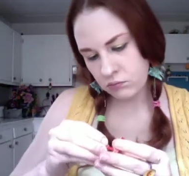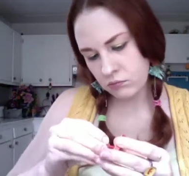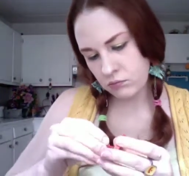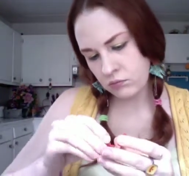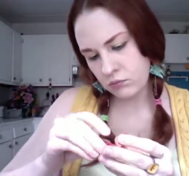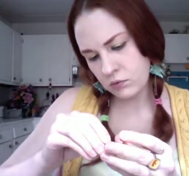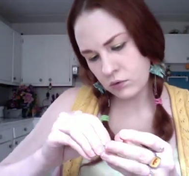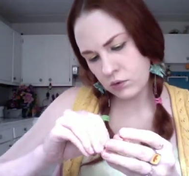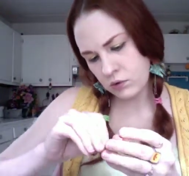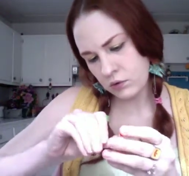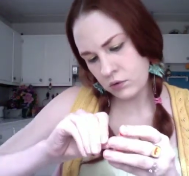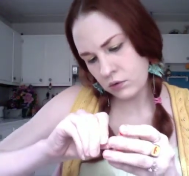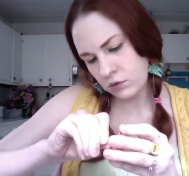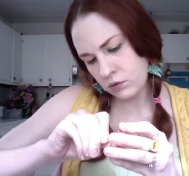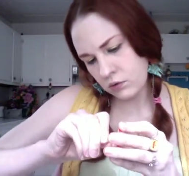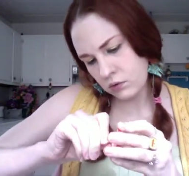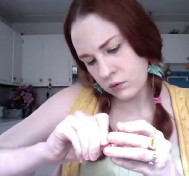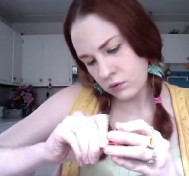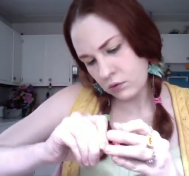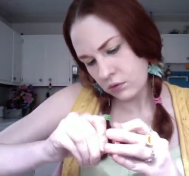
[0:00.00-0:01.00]

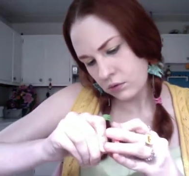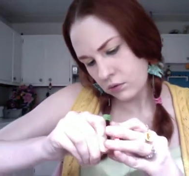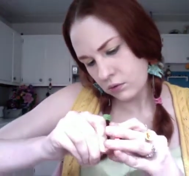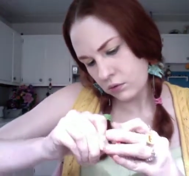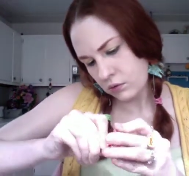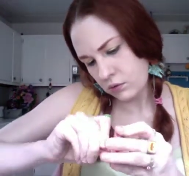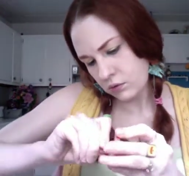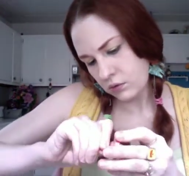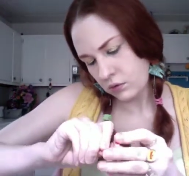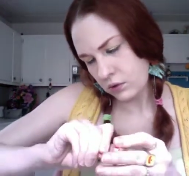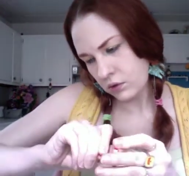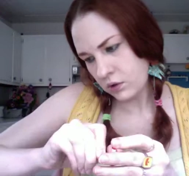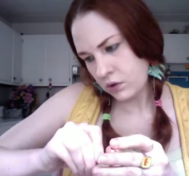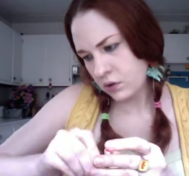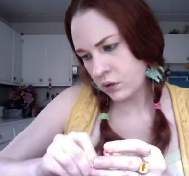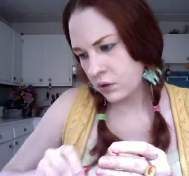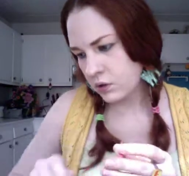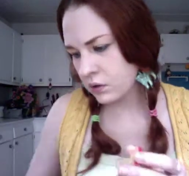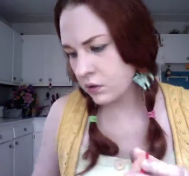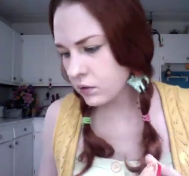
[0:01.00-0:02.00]

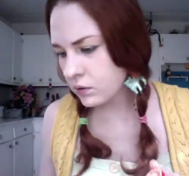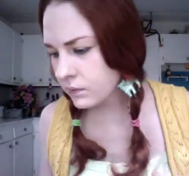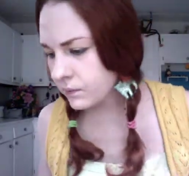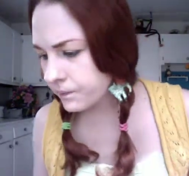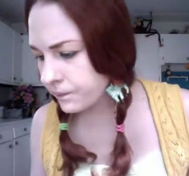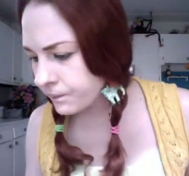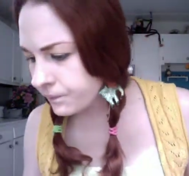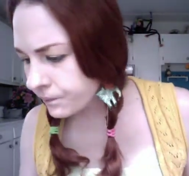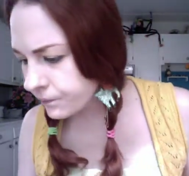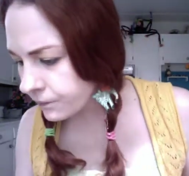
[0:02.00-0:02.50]
Nobody speaks.